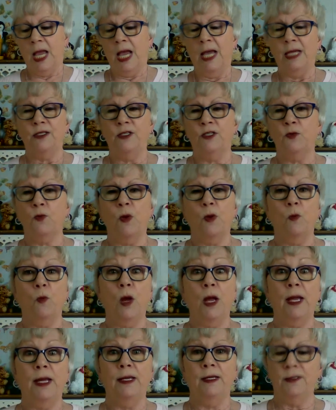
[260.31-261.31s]
I just went
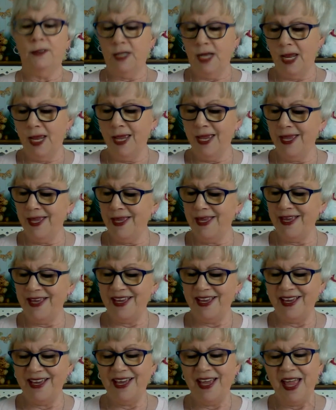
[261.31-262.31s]
wild.
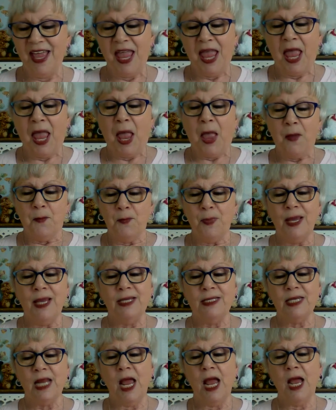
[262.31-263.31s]

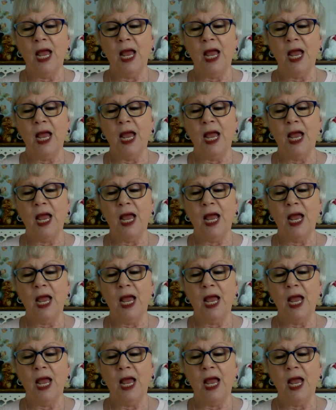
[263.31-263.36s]
But